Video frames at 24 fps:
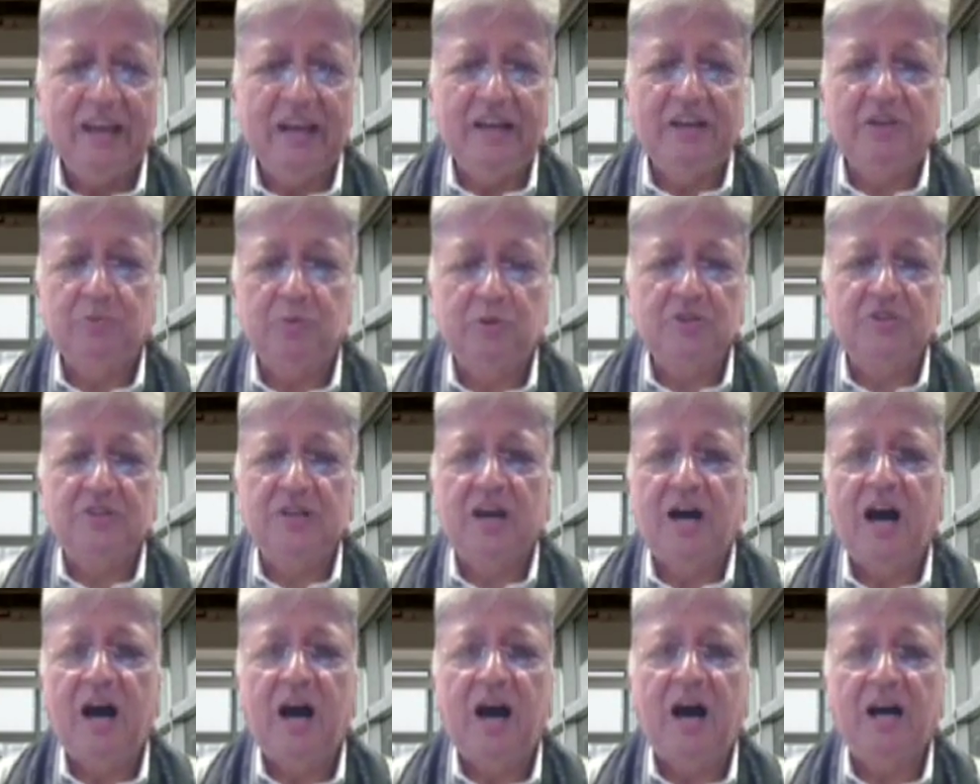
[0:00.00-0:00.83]
It was
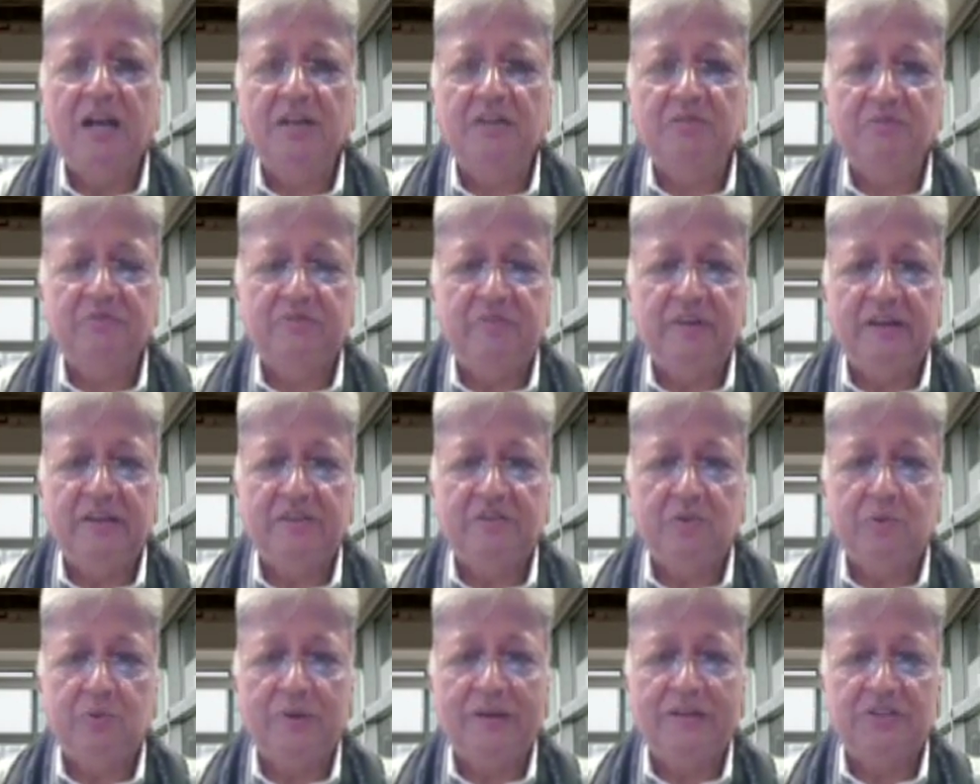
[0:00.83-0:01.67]
a
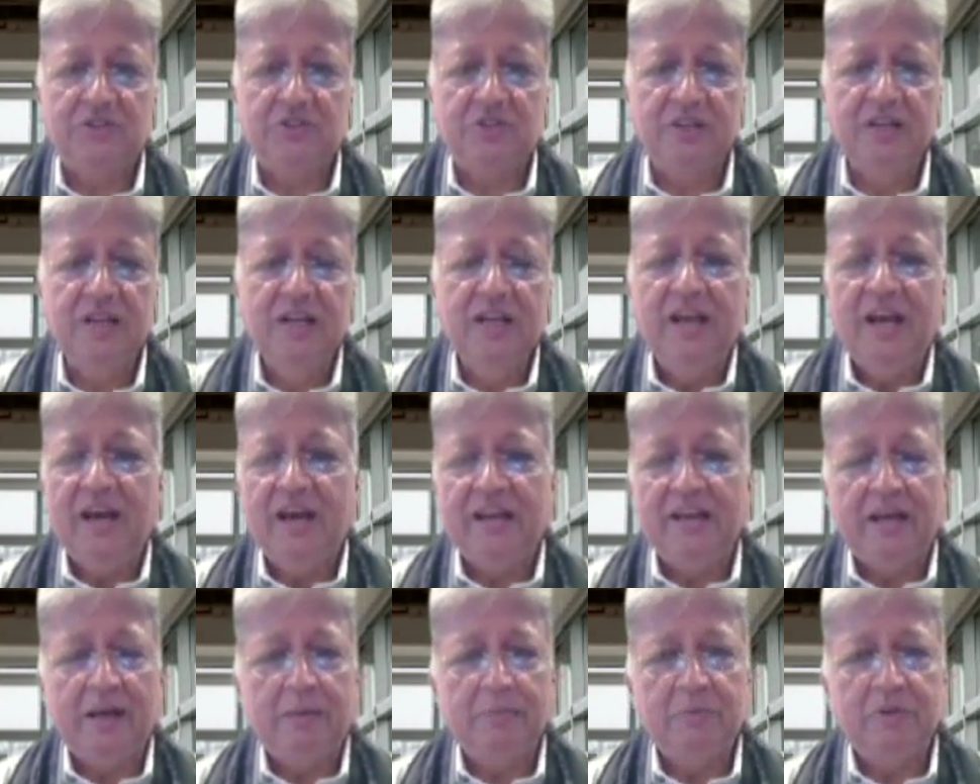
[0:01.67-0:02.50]
heartfelt question,
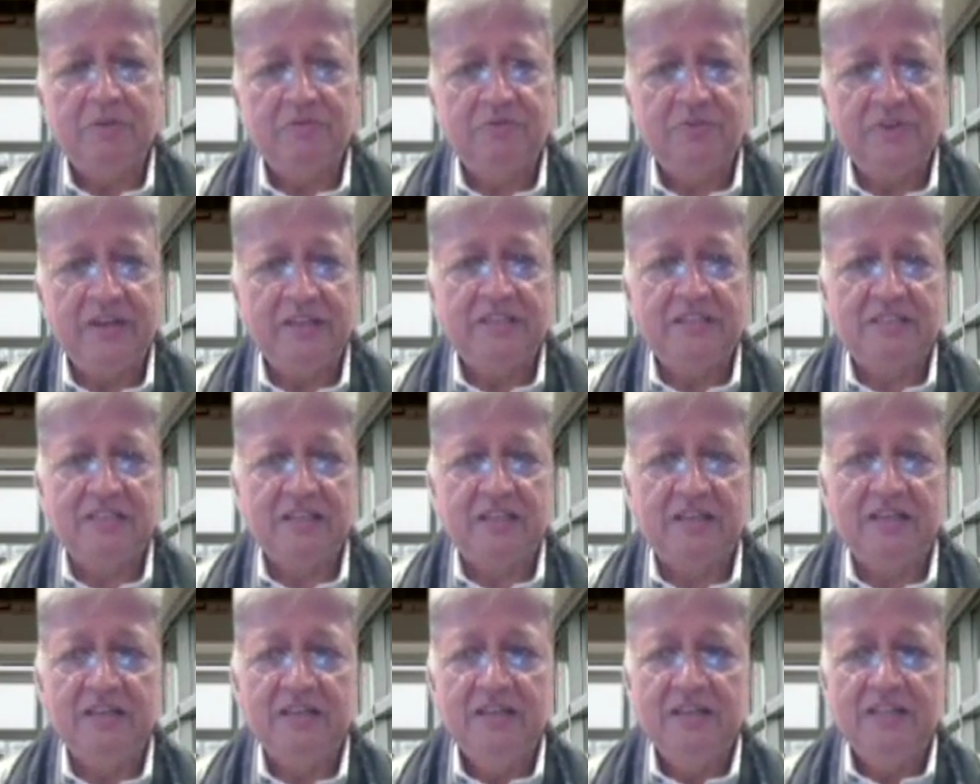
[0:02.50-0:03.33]
and I'm afraid,
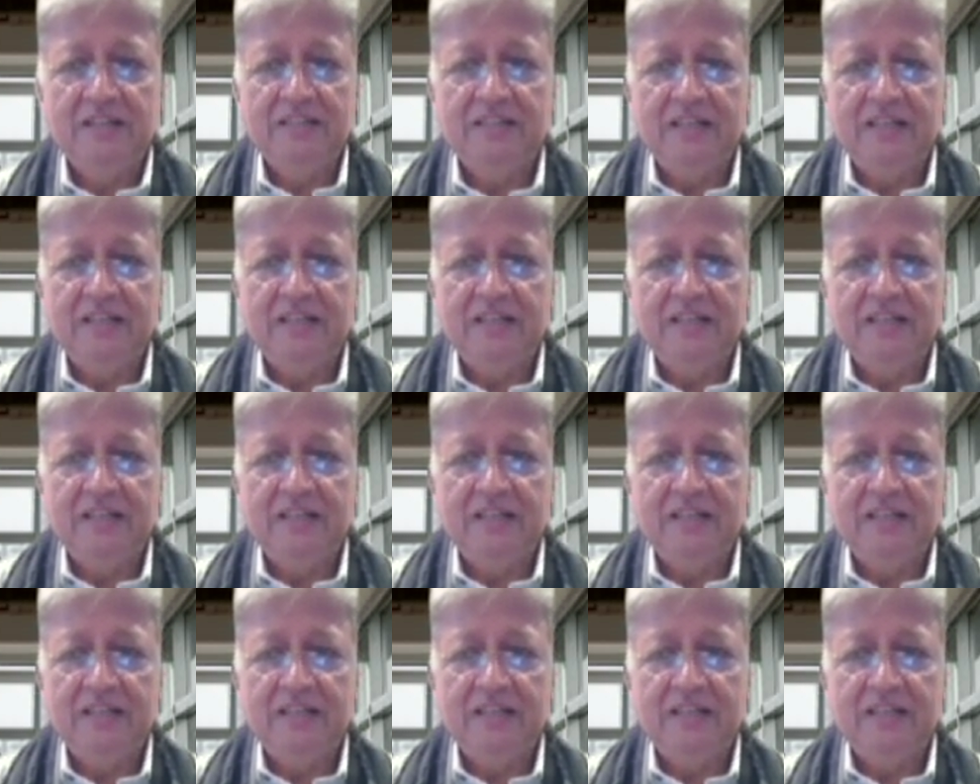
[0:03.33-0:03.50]
sir,